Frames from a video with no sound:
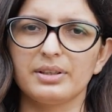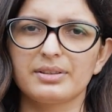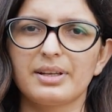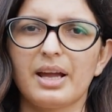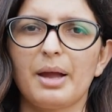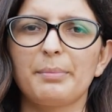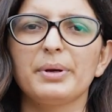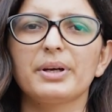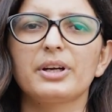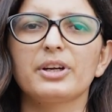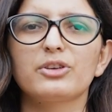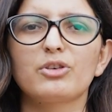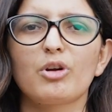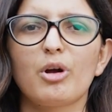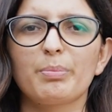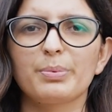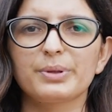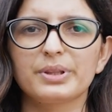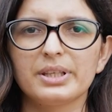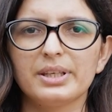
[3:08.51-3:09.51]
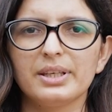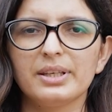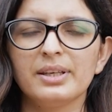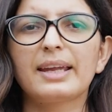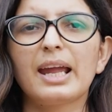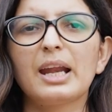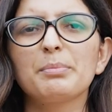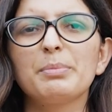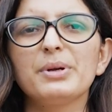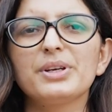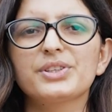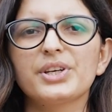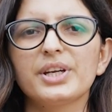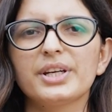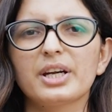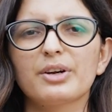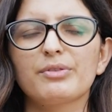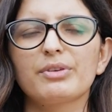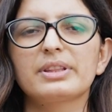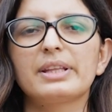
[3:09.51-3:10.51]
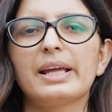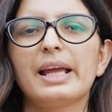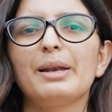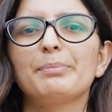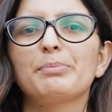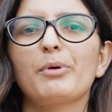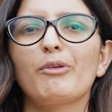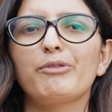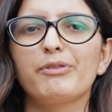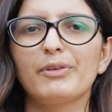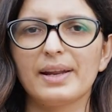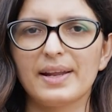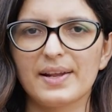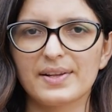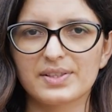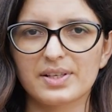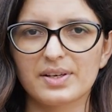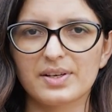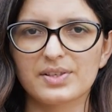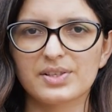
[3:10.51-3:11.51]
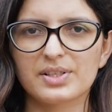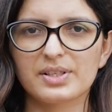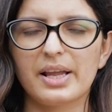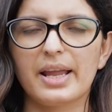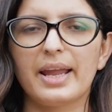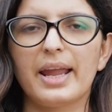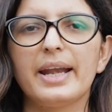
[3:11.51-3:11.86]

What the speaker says: Diabetic retinopathy can be treated with the help of lasers,